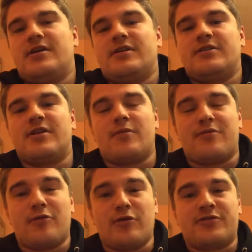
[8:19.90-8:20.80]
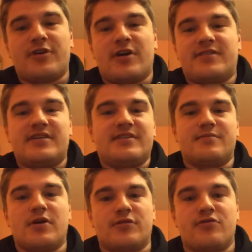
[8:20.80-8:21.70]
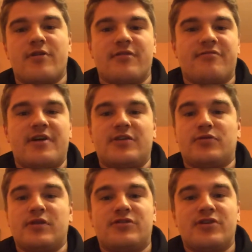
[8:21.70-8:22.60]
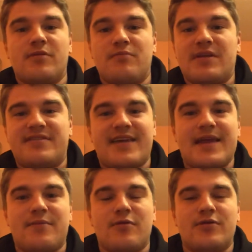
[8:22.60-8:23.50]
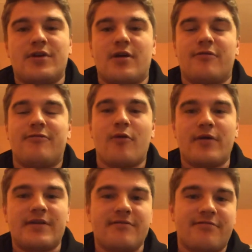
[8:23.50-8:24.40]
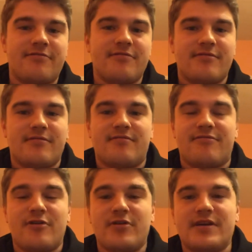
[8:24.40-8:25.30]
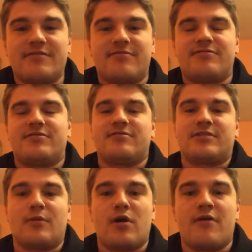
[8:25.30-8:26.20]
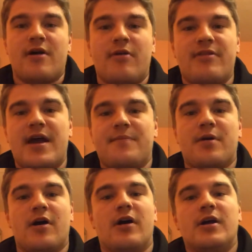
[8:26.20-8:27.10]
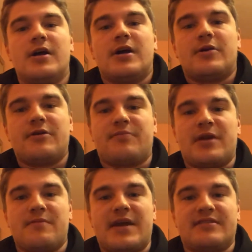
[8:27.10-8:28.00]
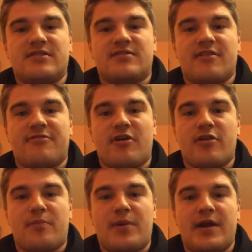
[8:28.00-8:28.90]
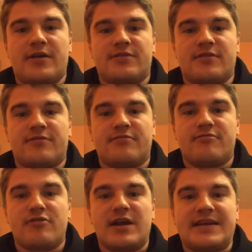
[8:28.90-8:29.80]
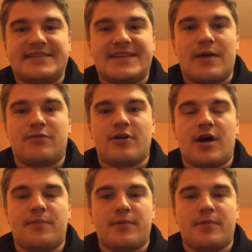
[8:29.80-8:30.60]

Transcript: before the start of the season, most Rover fans were the mid-table, 14th, 13th, somewhere around there. But we've been amazing so far. The players have really stepped up,